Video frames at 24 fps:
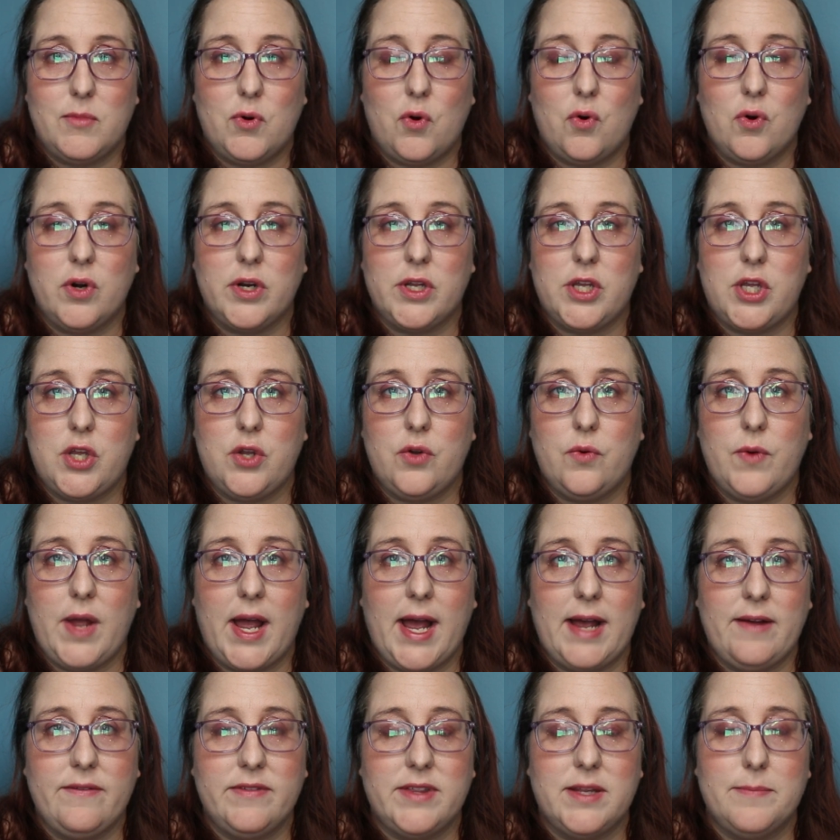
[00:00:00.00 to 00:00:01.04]
or you
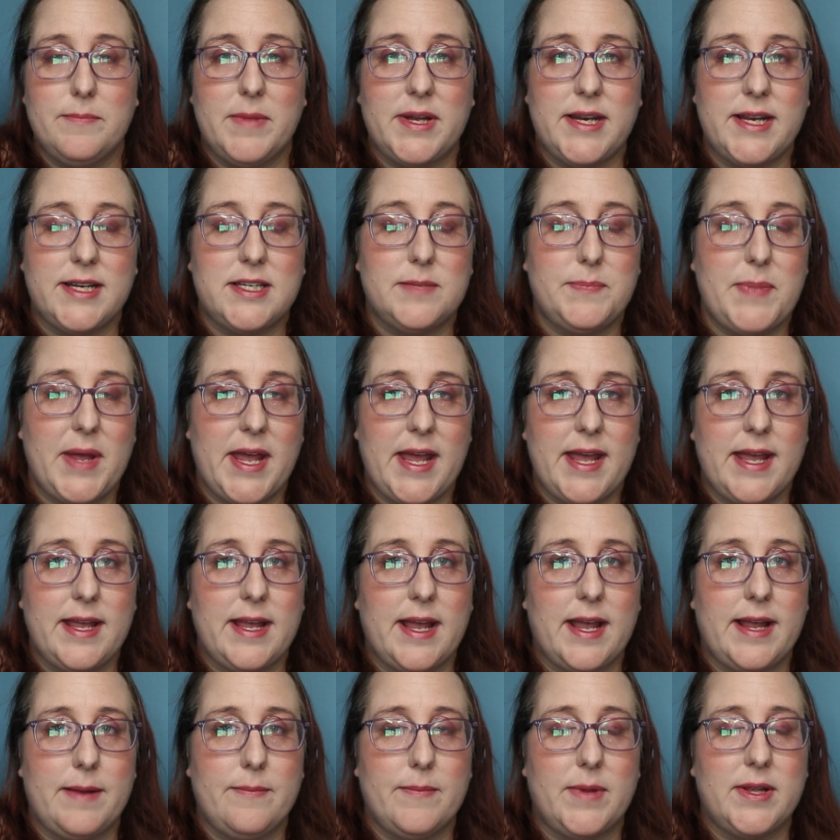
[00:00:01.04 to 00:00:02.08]
have the money to pay a